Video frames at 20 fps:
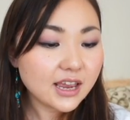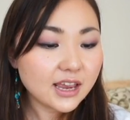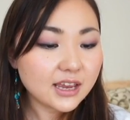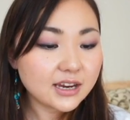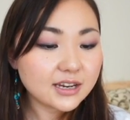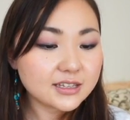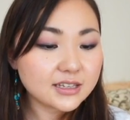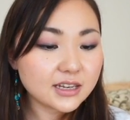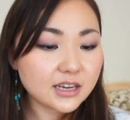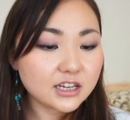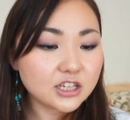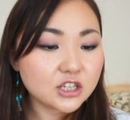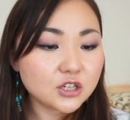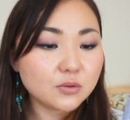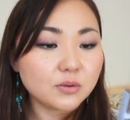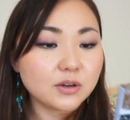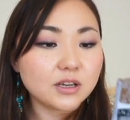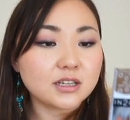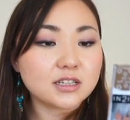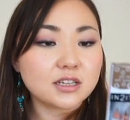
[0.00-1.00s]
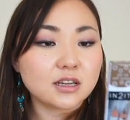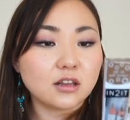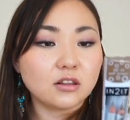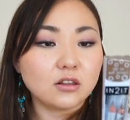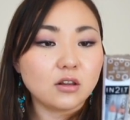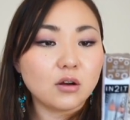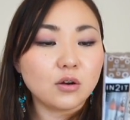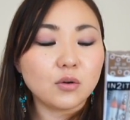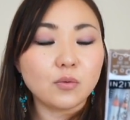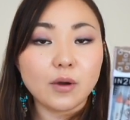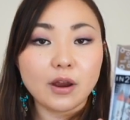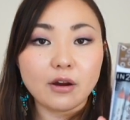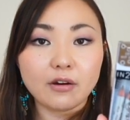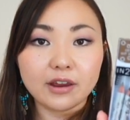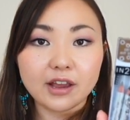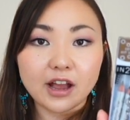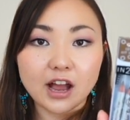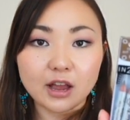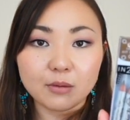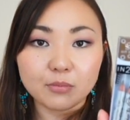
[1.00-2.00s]
It is Intuit long
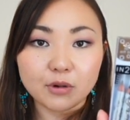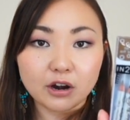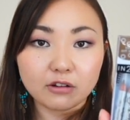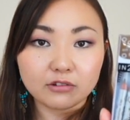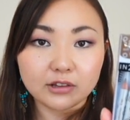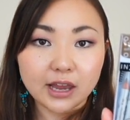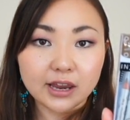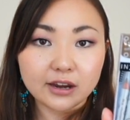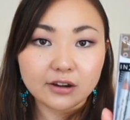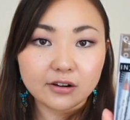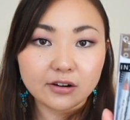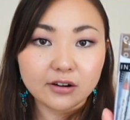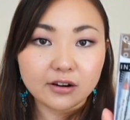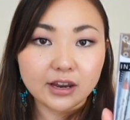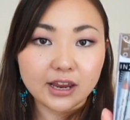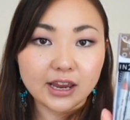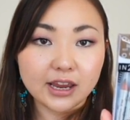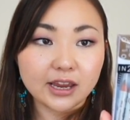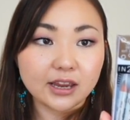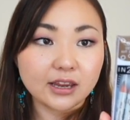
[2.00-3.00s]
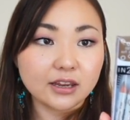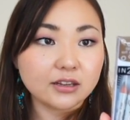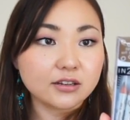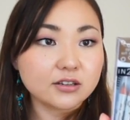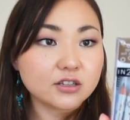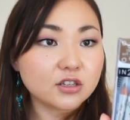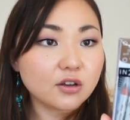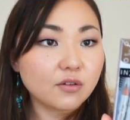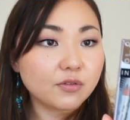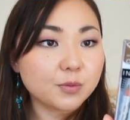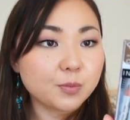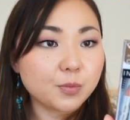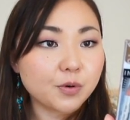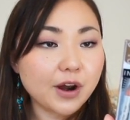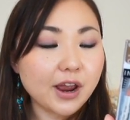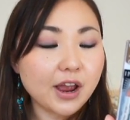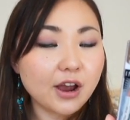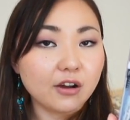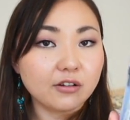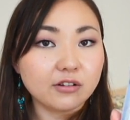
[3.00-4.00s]
wearing eyebrow liner in soft
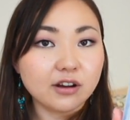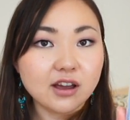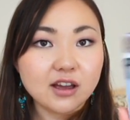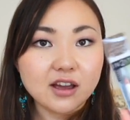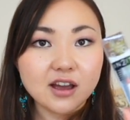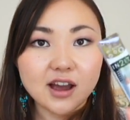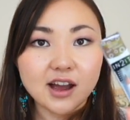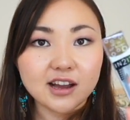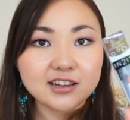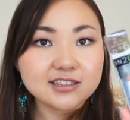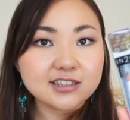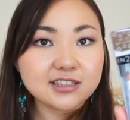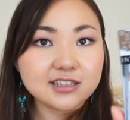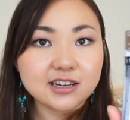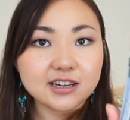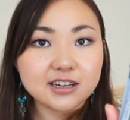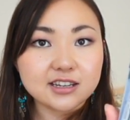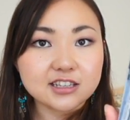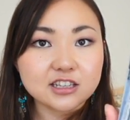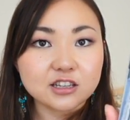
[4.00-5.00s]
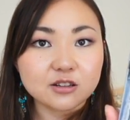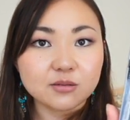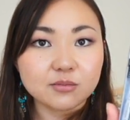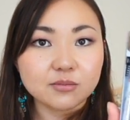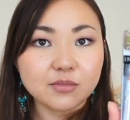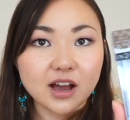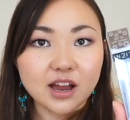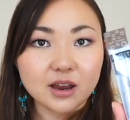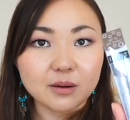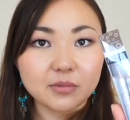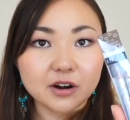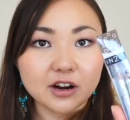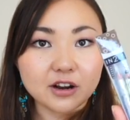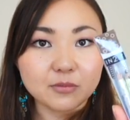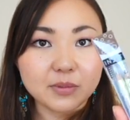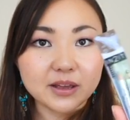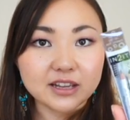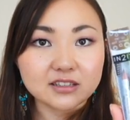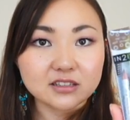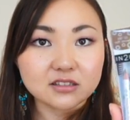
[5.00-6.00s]
brown. I just needed some
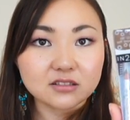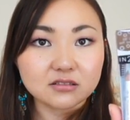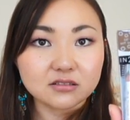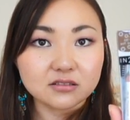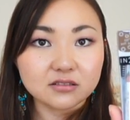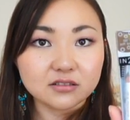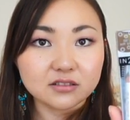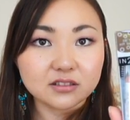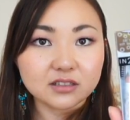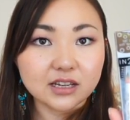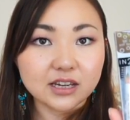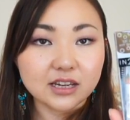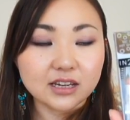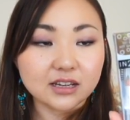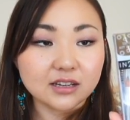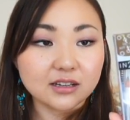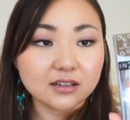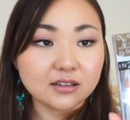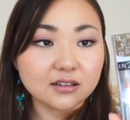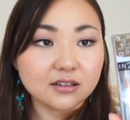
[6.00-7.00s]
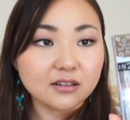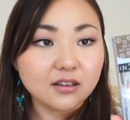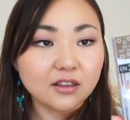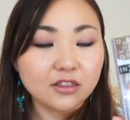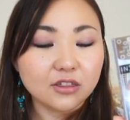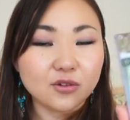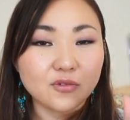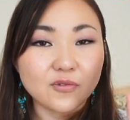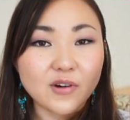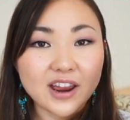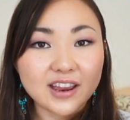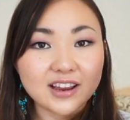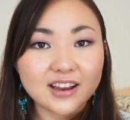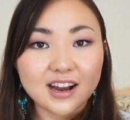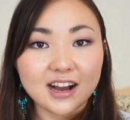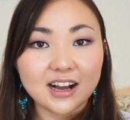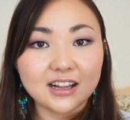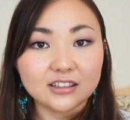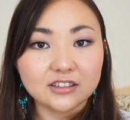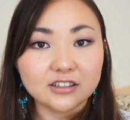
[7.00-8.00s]
eyebrow pencils in the right
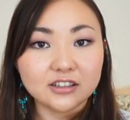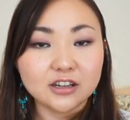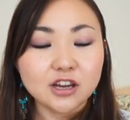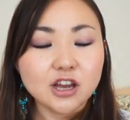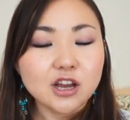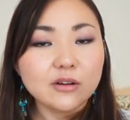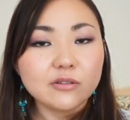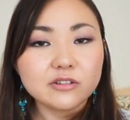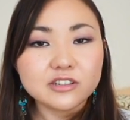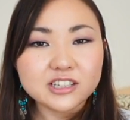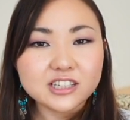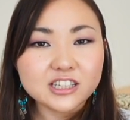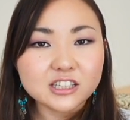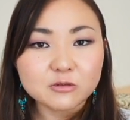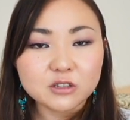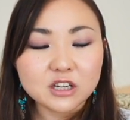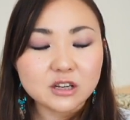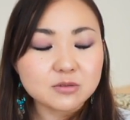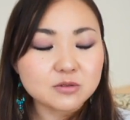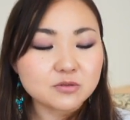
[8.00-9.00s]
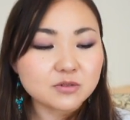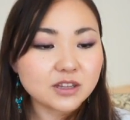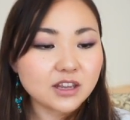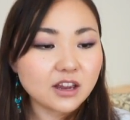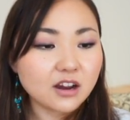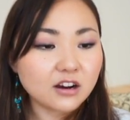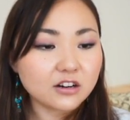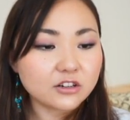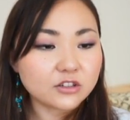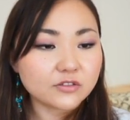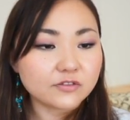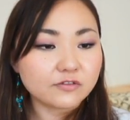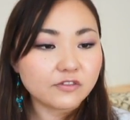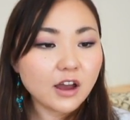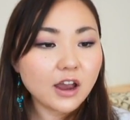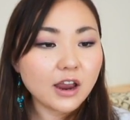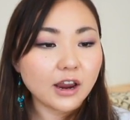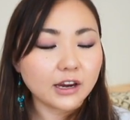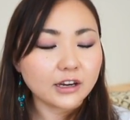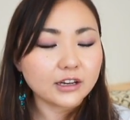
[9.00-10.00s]
color, which is sometimes really hard to
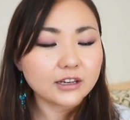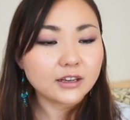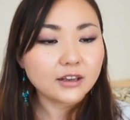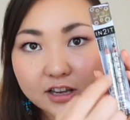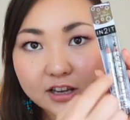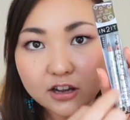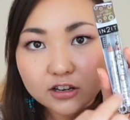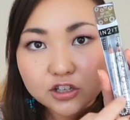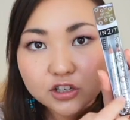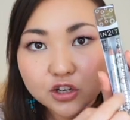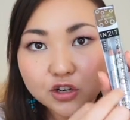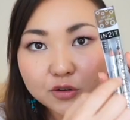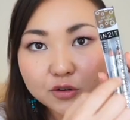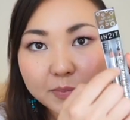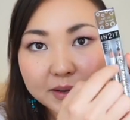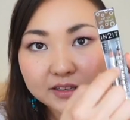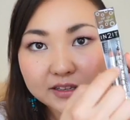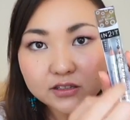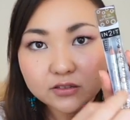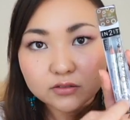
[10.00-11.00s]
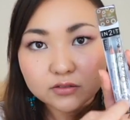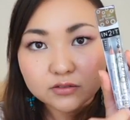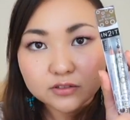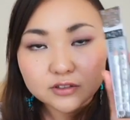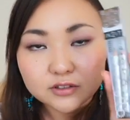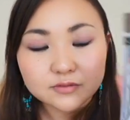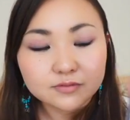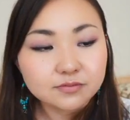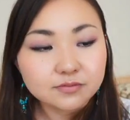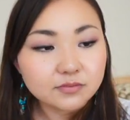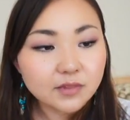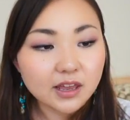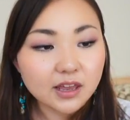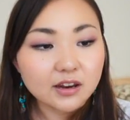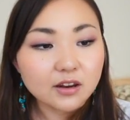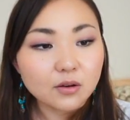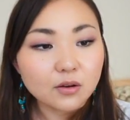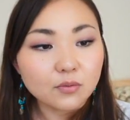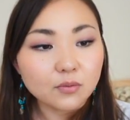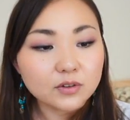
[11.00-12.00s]
find. It's got 2 pencils,
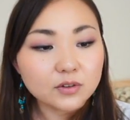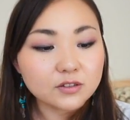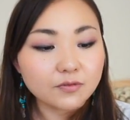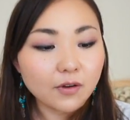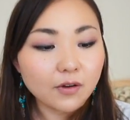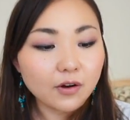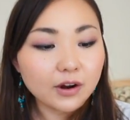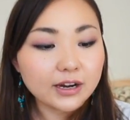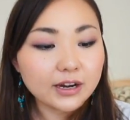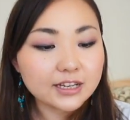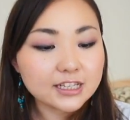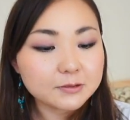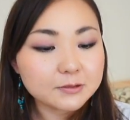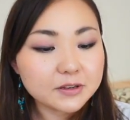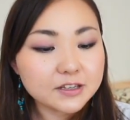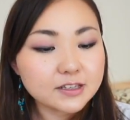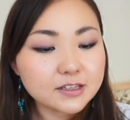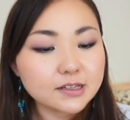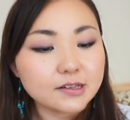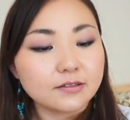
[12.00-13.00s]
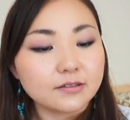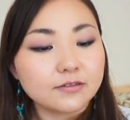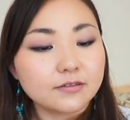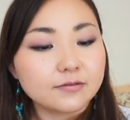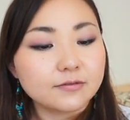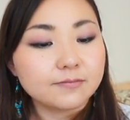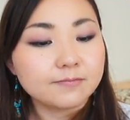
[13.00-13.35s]
and it was very inexpensive.